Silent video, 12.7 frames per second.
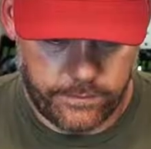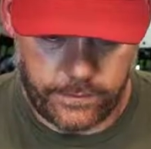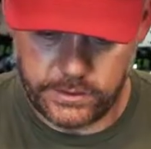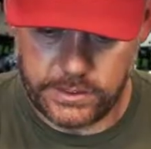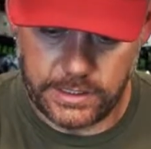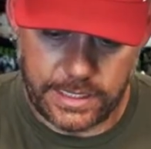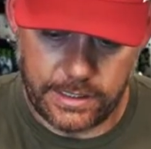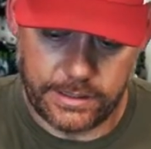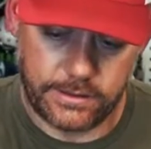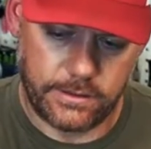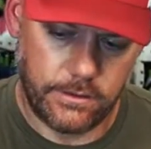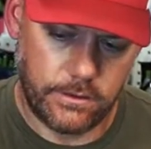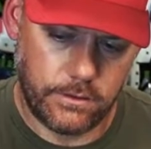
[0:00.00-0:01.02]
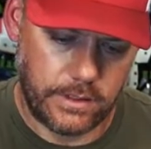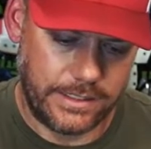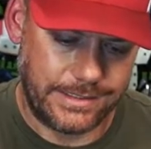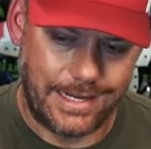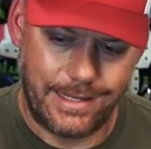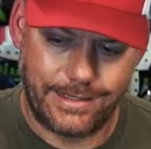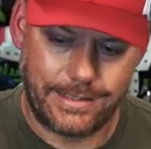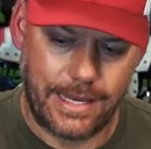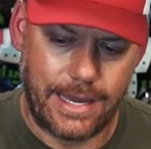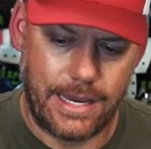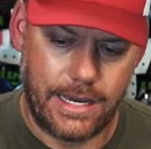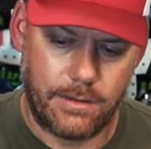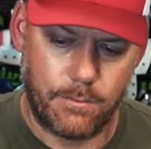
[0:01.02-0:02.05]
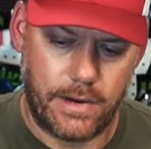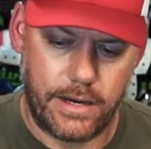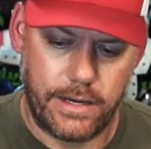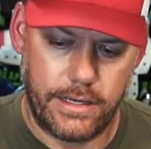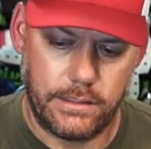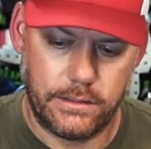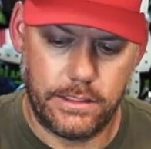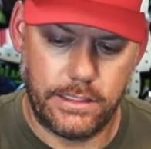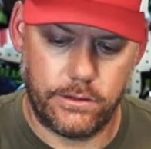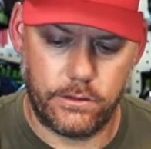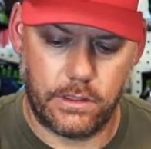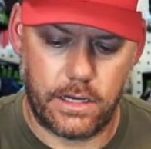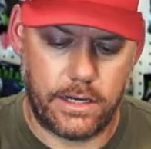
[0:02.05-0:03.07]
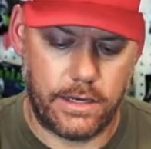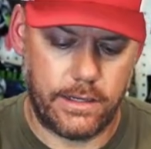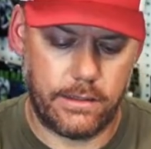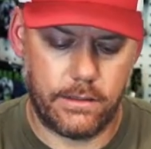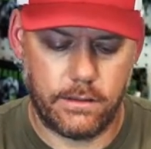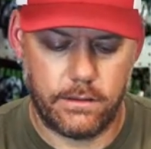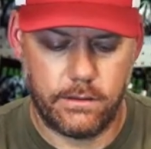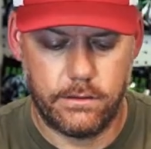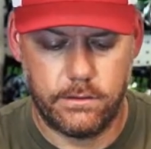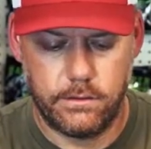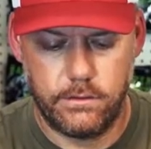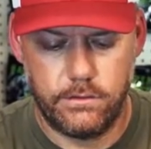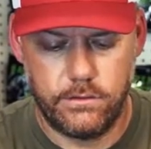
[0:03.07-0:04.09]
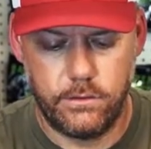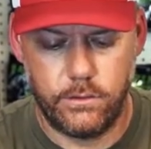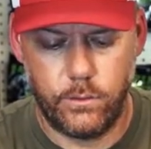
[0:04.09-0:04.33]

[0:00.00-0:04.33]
First thing I like to do is I like to add my leader line to the